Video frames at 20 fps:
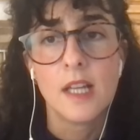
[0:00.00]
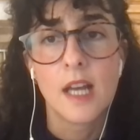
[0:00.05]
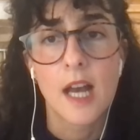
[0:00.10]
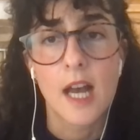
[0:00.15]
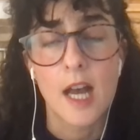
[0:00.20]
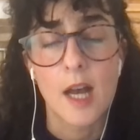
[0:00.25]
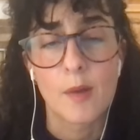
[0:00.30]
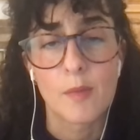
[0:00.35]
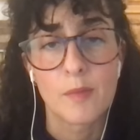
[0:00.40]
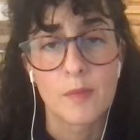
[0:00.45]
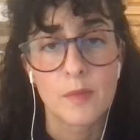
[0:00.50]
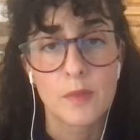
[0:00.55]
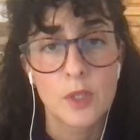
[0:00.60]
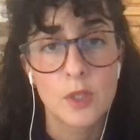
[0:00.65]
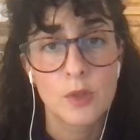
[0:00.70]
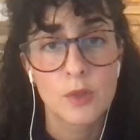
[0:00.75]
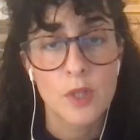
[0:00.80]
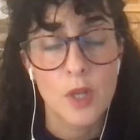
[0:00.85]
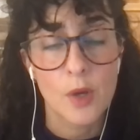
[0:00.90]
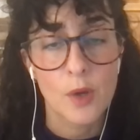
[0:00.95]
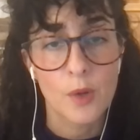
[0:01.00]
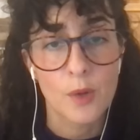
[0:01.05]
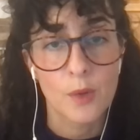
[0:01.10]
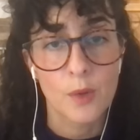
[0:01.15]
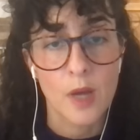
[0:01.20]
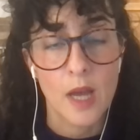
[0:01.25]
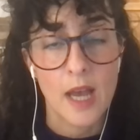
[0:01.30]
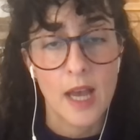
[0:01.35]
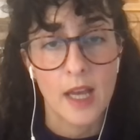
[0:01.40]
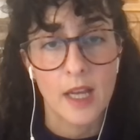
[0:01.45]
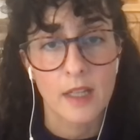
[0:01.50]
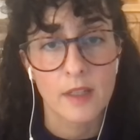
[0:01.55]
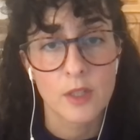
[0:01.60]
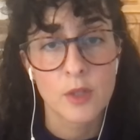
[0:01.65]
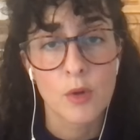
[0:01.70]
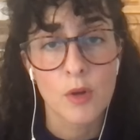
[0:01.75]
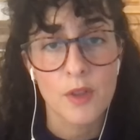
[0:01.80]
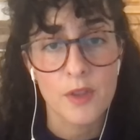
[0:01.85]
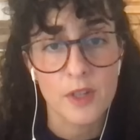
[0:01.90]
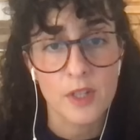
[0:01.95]
um, you know uh,
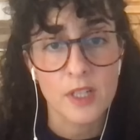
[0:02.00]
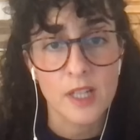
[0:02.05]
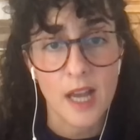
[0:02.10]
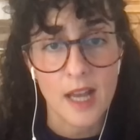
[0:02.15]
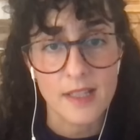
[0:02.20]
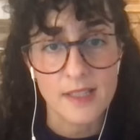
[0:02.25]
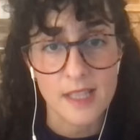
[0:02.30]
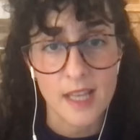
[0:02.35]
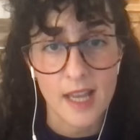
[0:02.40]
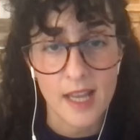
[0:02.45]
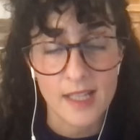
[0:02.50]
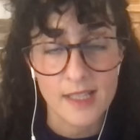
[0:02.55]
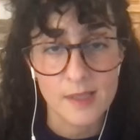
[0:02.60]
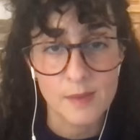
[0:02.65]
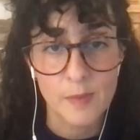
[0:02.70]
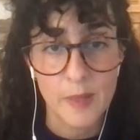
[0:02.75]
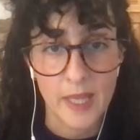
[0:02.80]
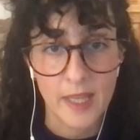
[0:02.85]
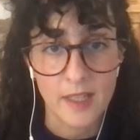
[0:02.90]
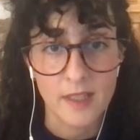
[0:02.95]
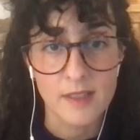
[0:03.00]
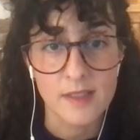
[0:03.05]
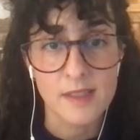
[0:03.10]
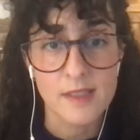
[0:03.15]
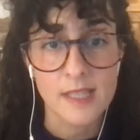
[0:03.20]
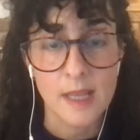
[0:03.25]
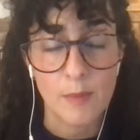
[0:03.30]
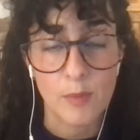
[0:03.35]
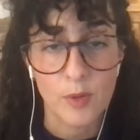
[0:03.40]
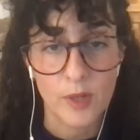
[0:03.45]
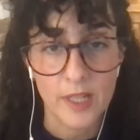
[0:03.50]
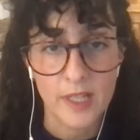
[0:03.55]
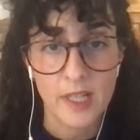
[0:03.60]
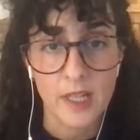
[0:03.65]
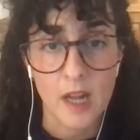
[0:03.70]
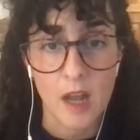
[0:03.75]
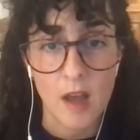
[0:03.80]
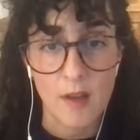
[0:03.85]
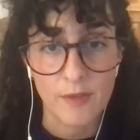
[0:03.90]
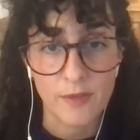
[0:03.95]
northern Gaza has been
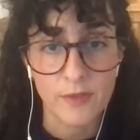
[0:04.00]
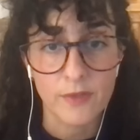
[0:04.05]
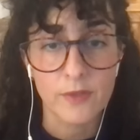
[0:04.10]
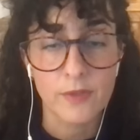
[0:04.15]
separated off